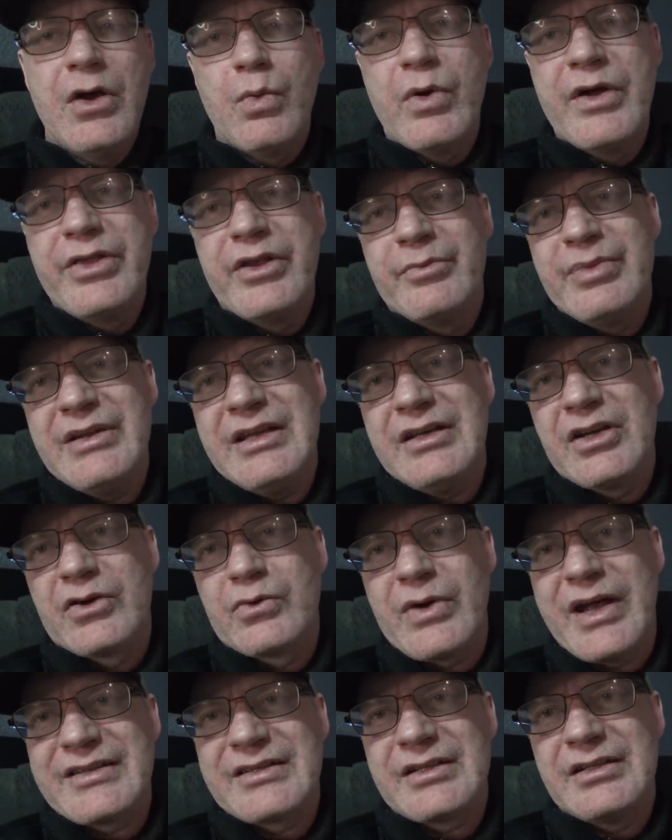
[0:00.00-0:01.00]
When they're being
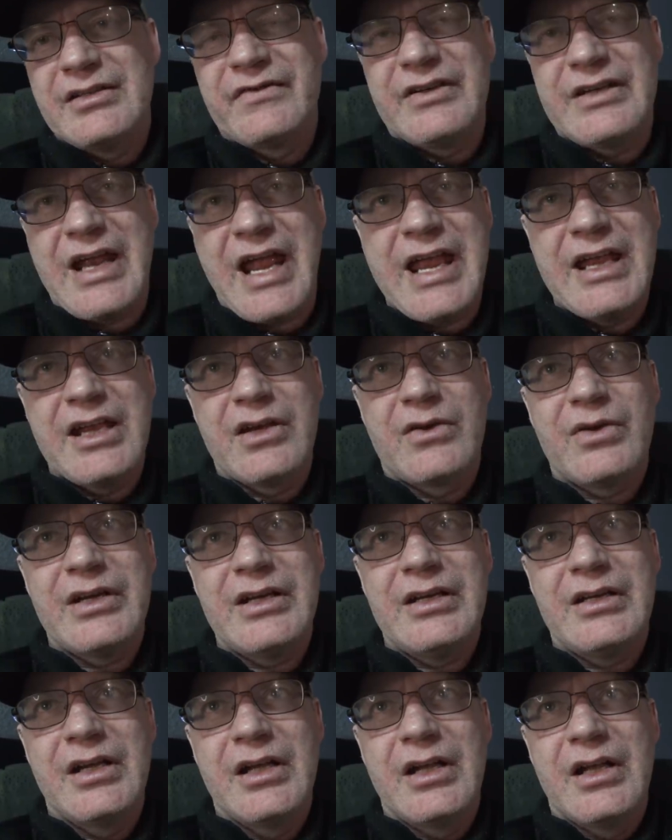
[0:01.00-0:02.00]
aggressive and
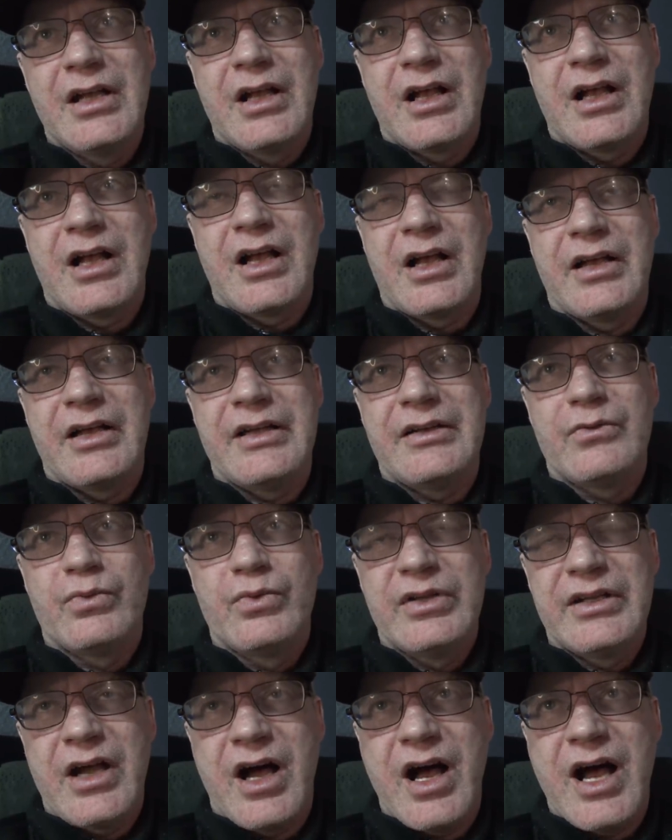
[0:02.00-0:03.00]
angry uh, and
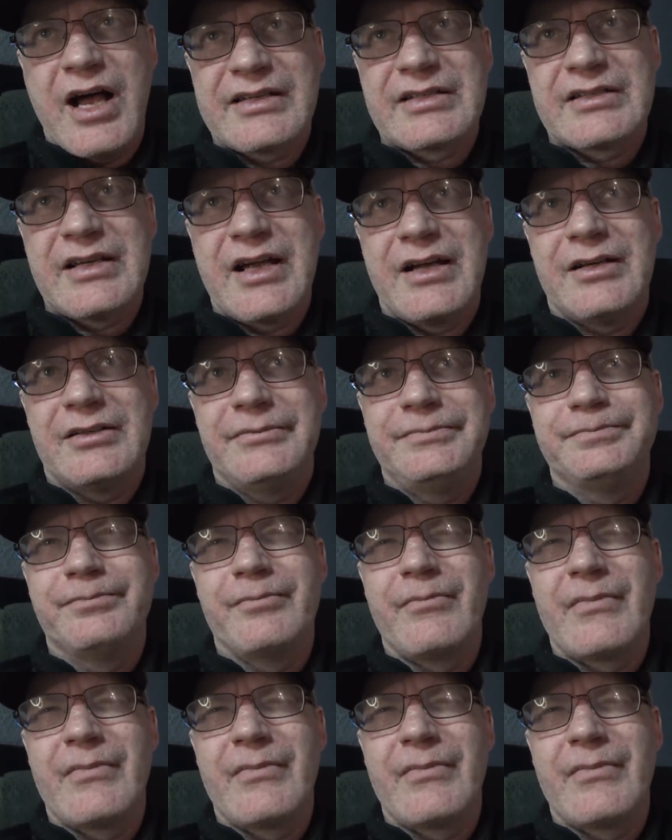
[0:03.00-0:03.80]
really hostile,